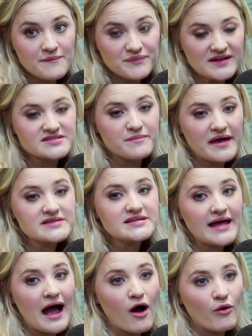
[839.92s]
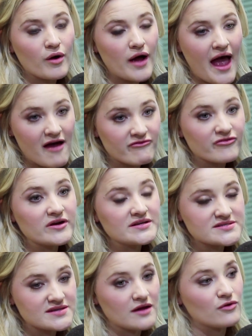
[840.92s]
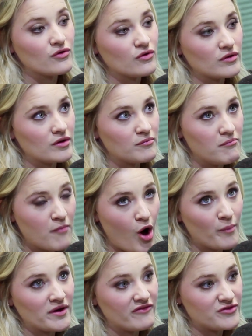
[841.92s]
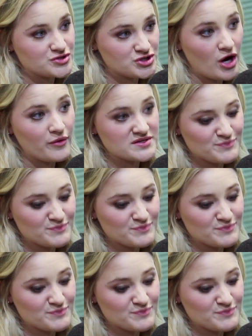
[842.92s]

it's amazing how every single moment of the show is